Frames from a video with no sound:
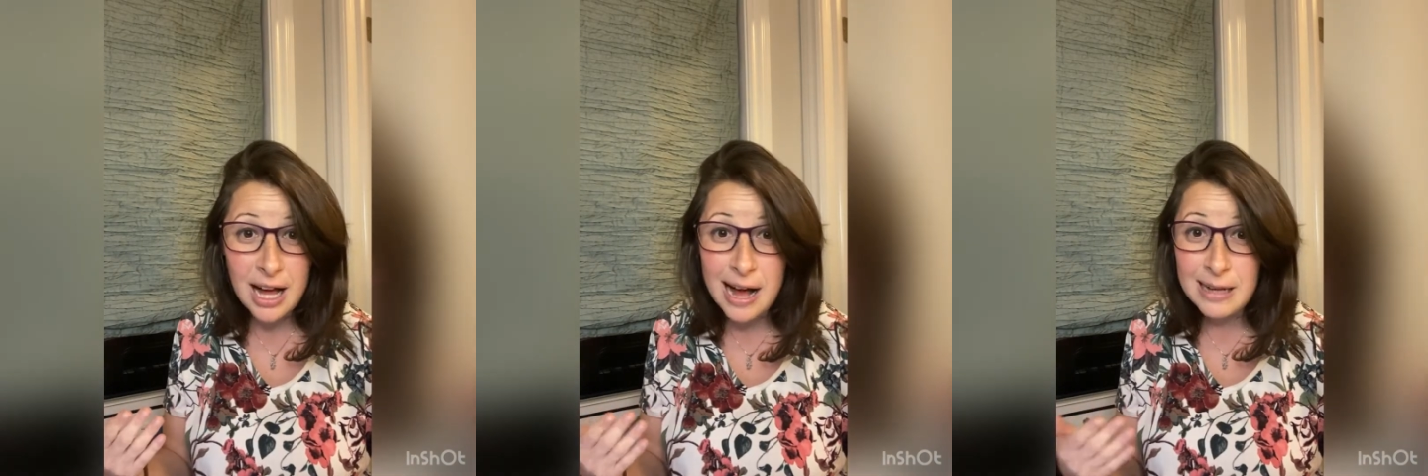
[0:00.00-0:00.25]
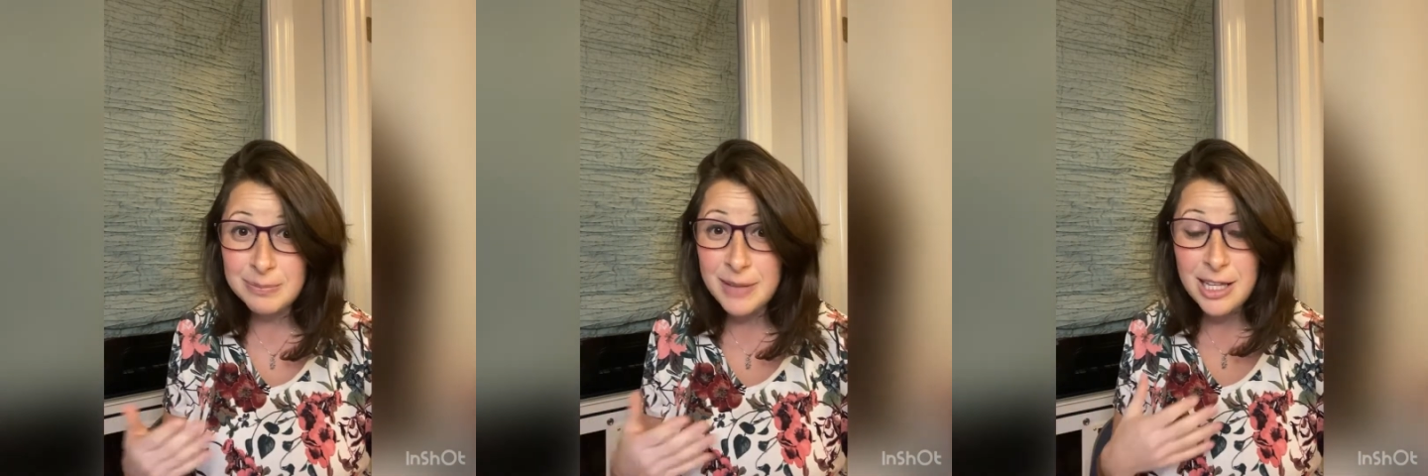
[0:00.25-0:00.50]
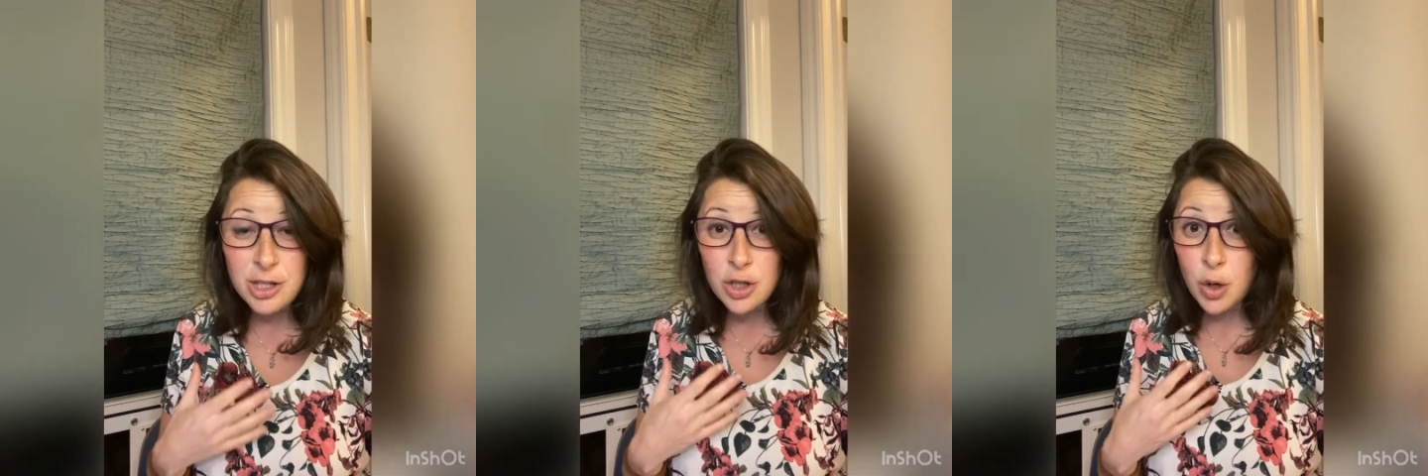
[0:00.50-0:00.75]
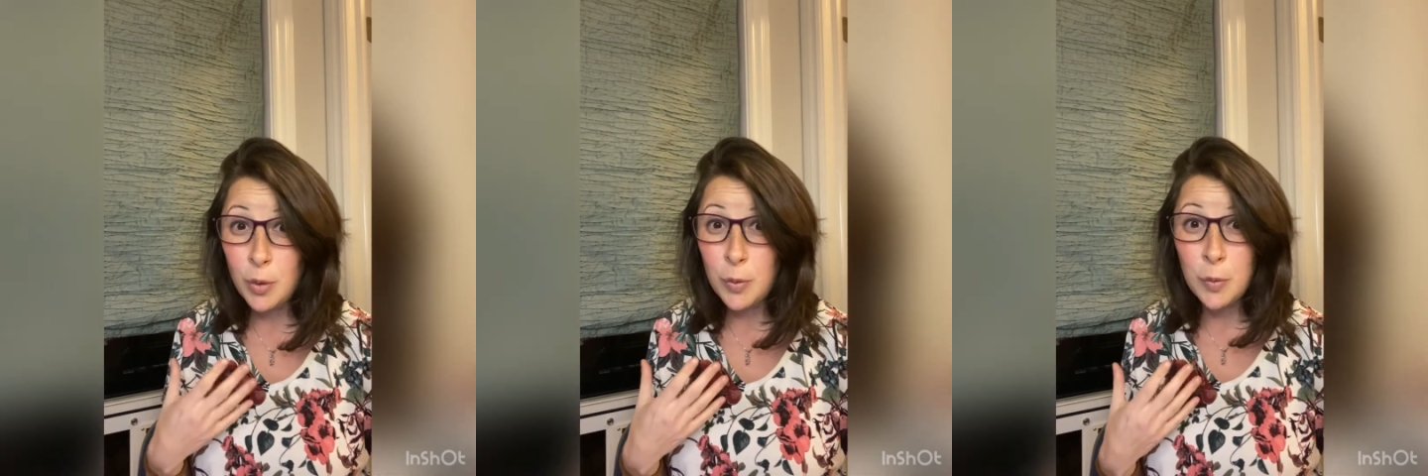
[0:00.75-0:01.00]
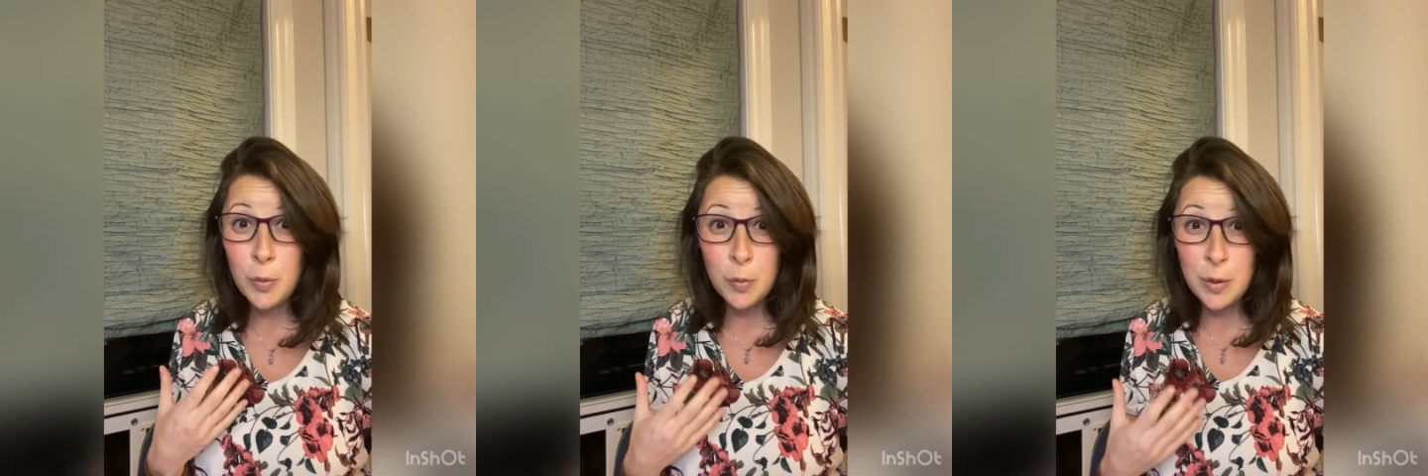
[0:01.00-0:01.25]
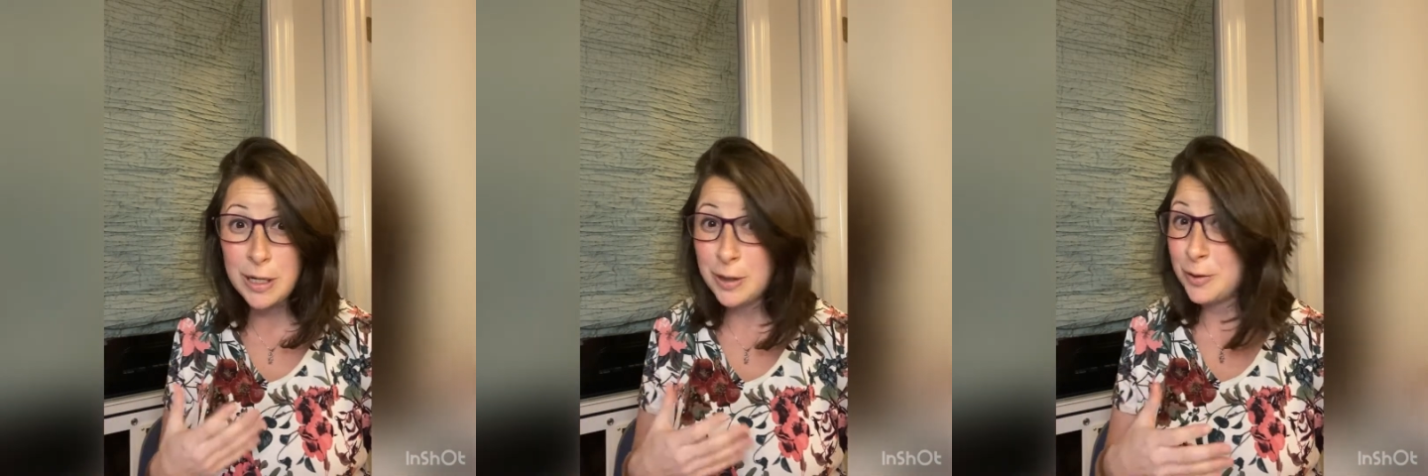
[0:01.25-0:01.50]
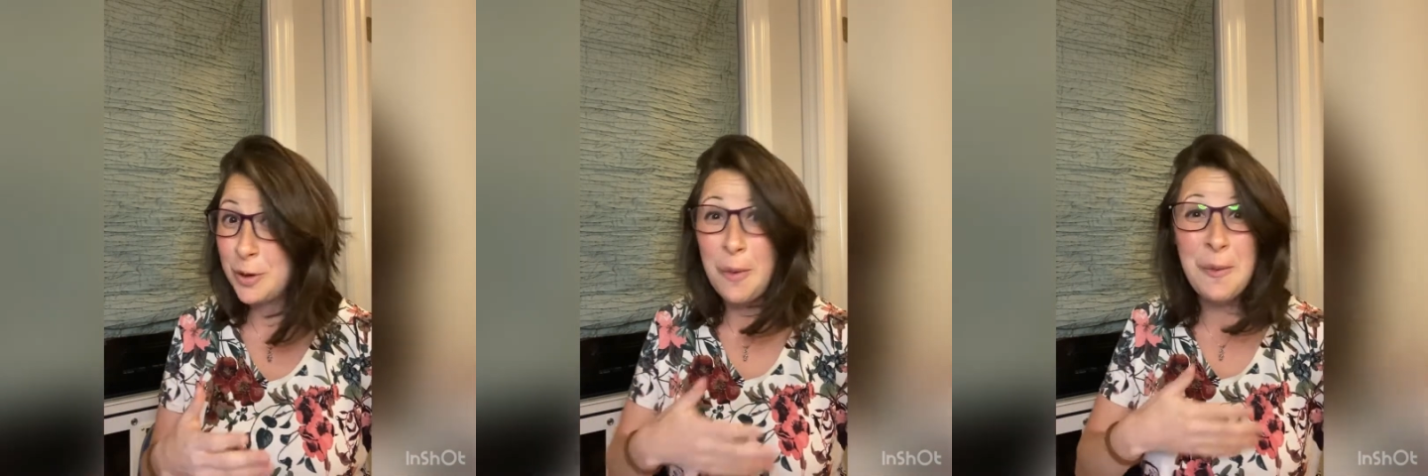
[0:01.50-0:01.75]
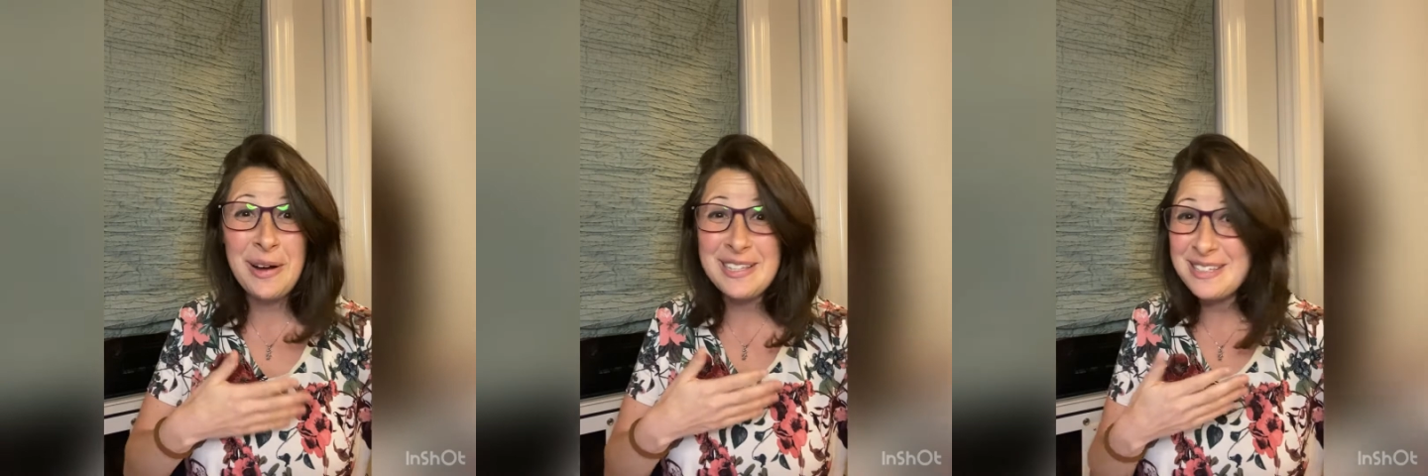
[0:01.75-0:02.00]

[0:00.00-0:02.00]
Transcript: And so we don't want